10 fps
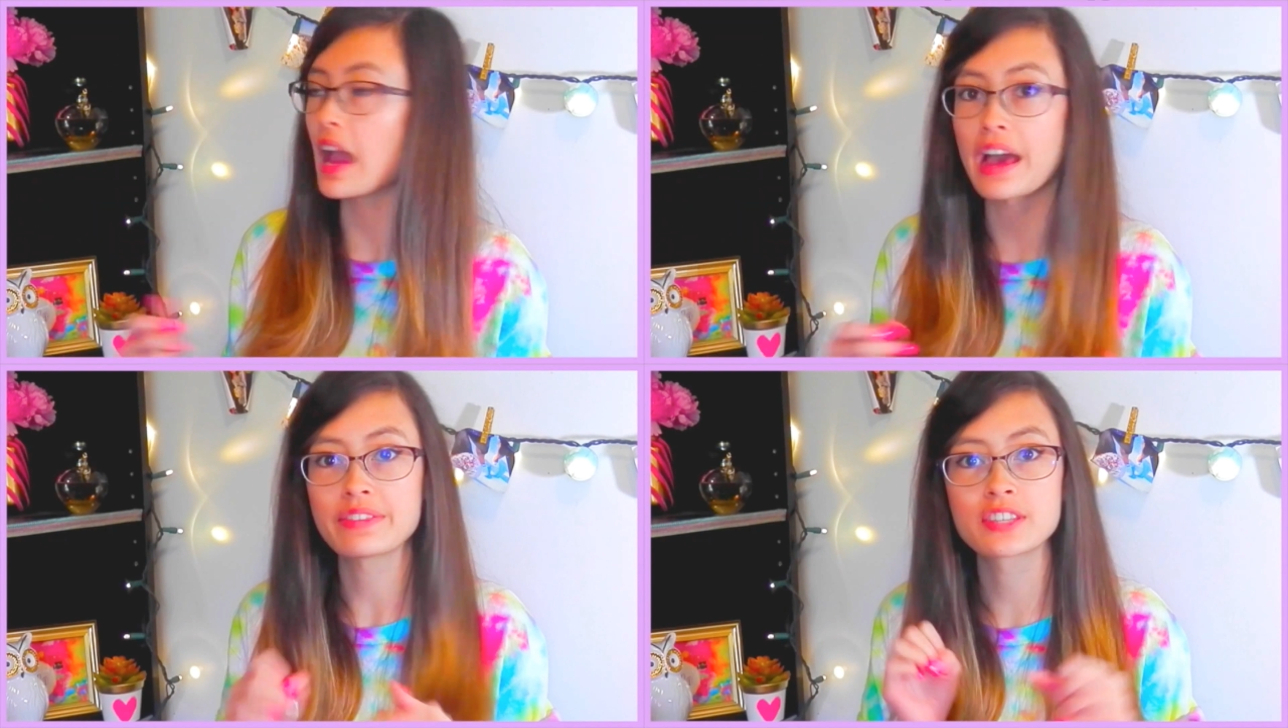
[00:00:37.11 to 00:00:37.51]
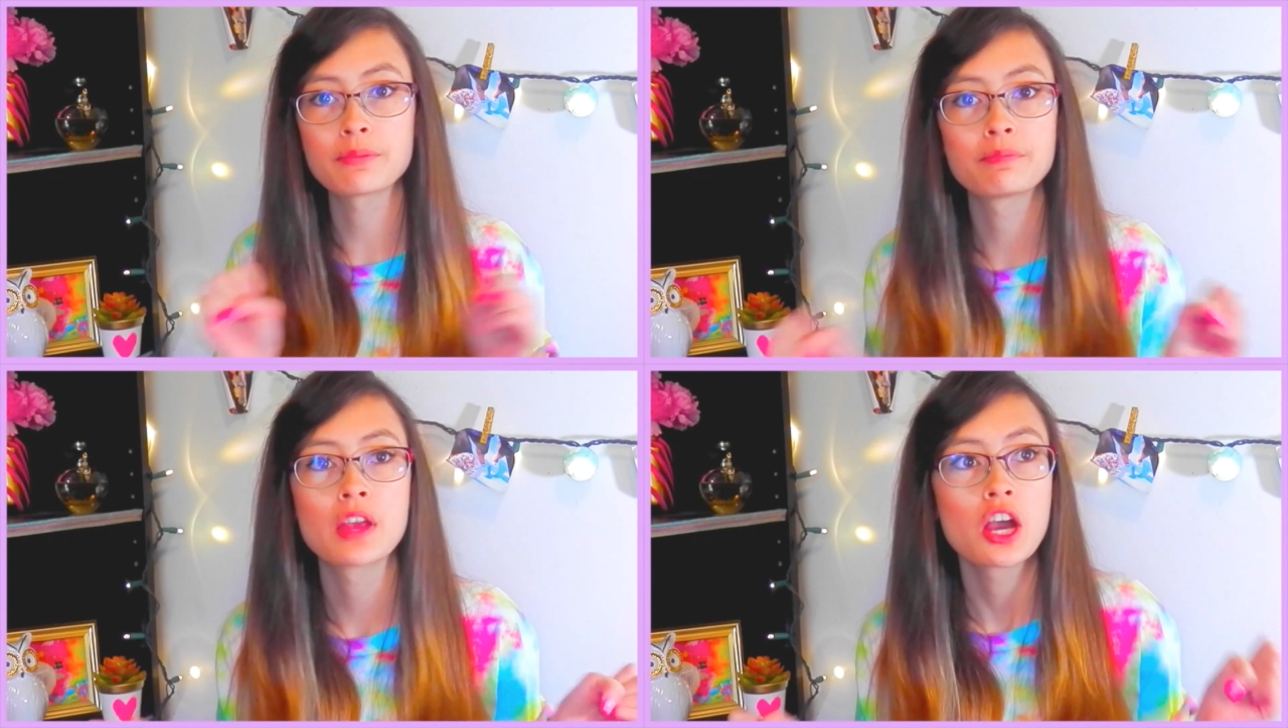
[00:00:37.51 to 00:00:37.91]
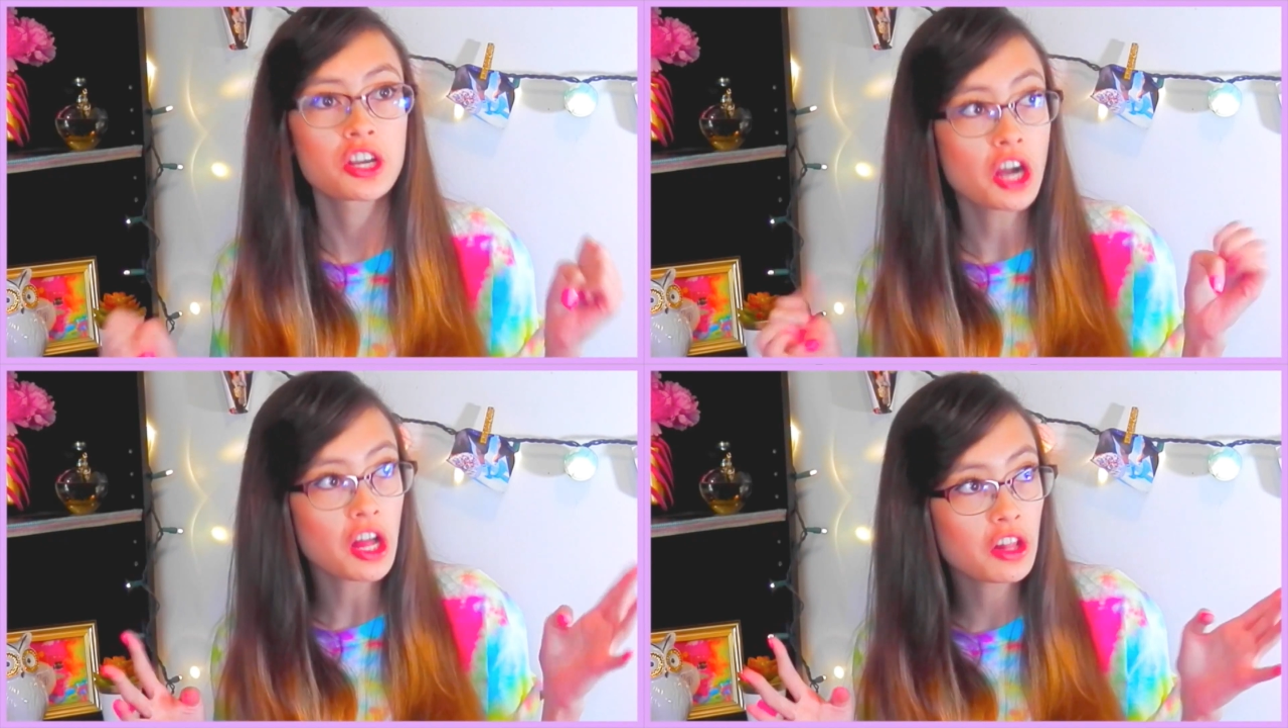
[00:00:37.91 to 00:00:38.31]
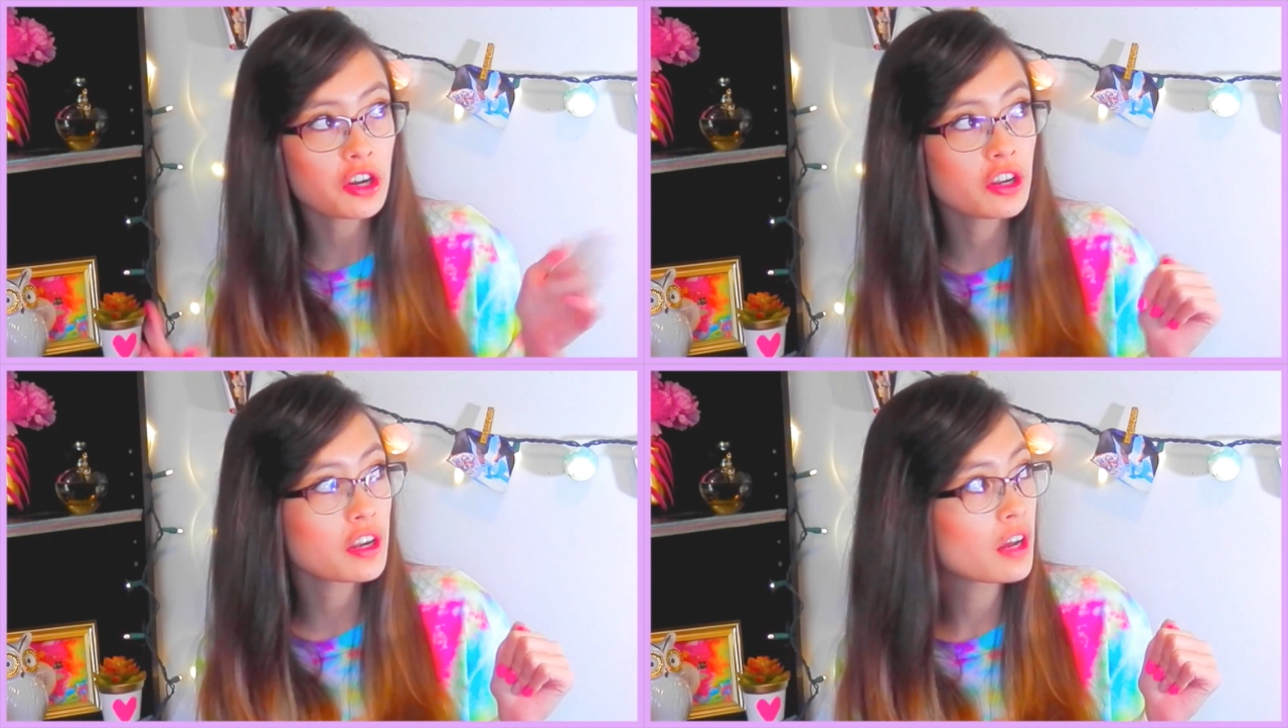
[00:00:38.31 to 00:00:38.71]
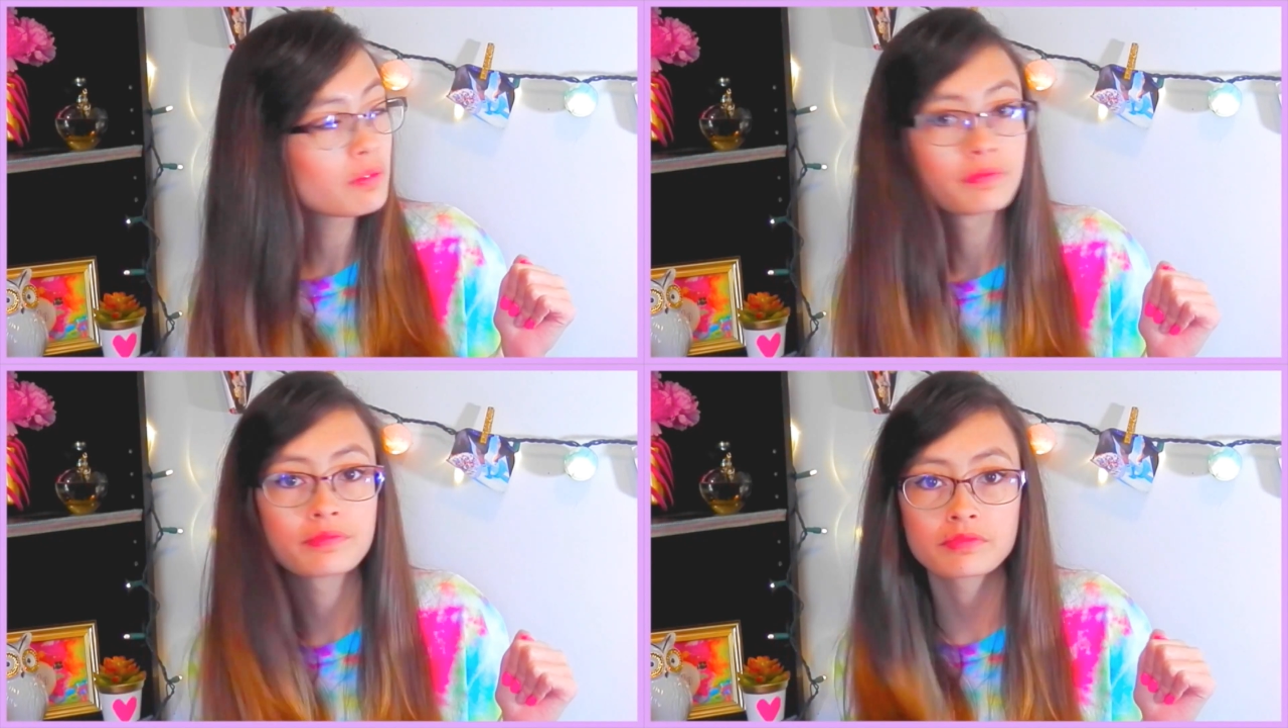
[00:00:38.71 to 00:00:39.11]
add some color, you know,
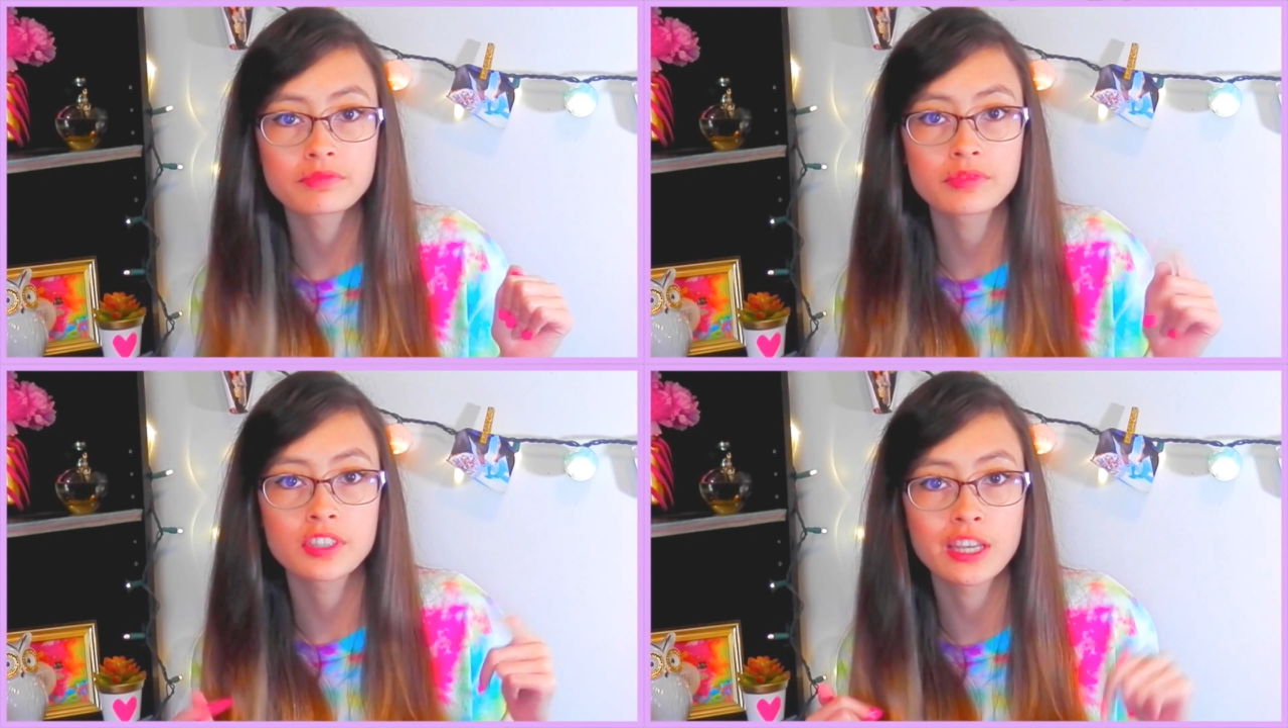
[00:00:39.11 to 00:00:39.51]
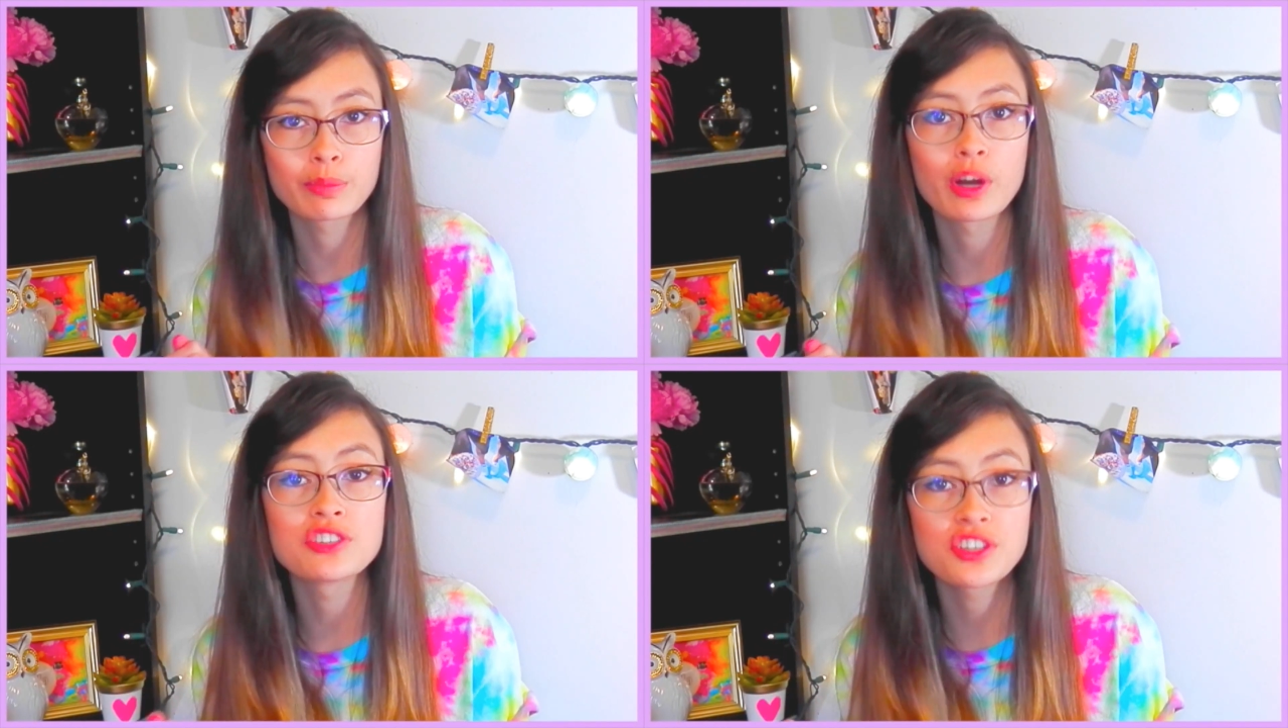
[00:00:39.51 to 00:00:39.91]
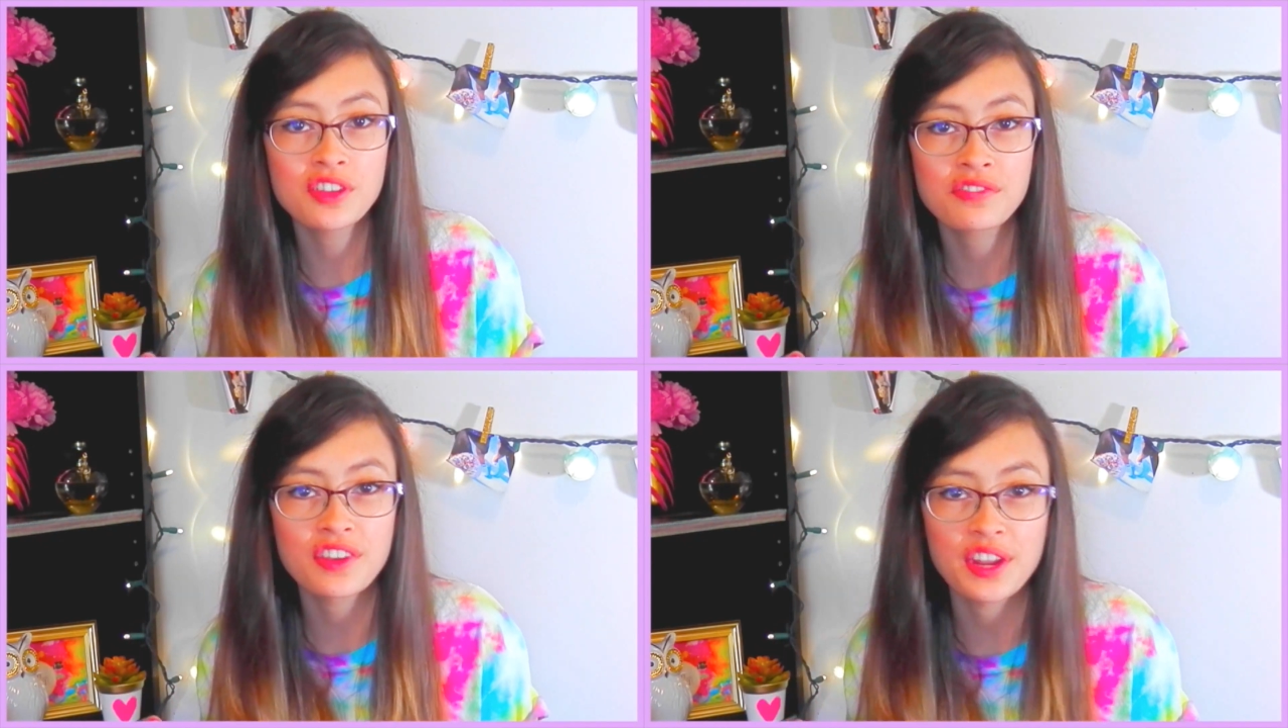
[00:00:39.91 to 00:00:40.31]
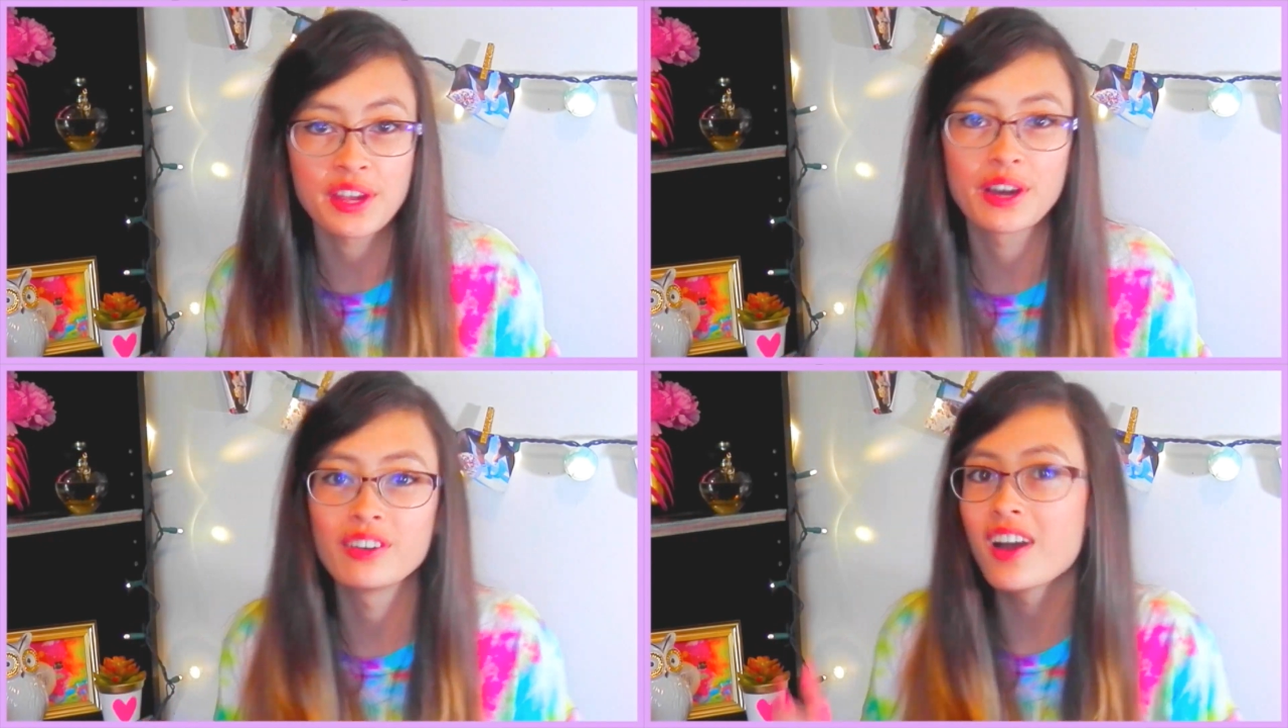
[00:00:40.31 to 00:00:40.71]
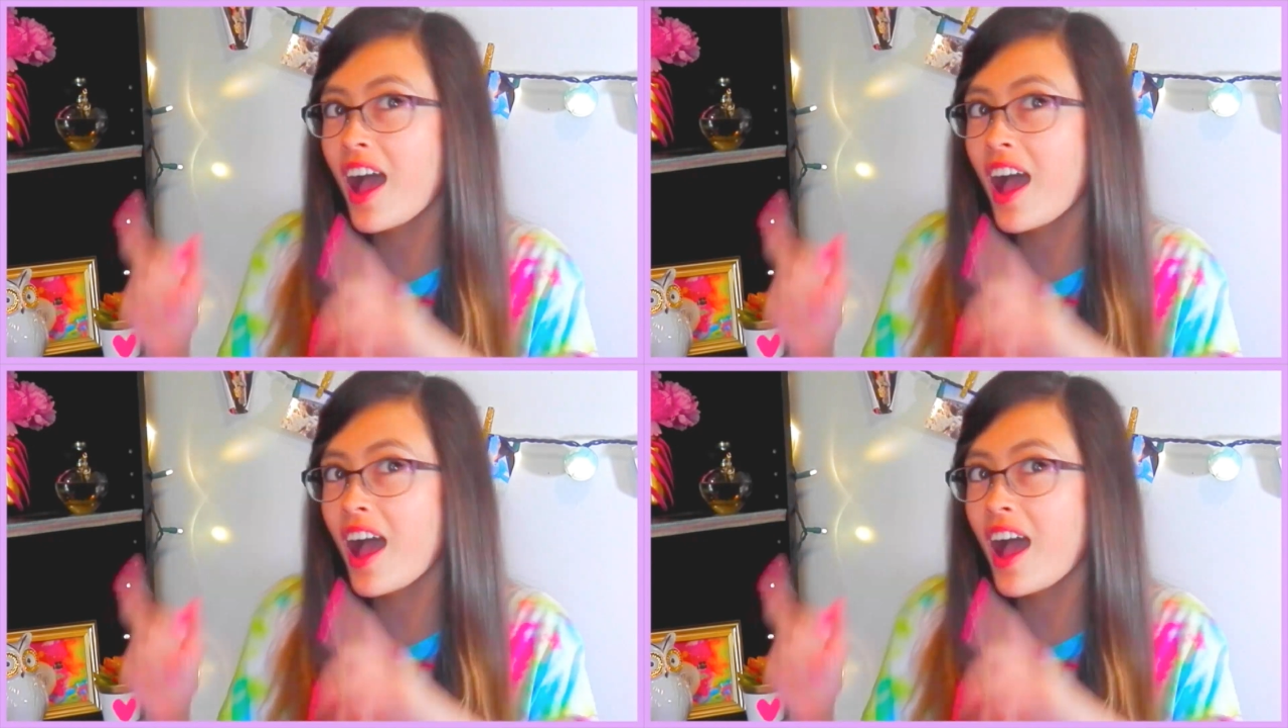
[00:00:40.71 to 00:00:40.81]
keep watching the video.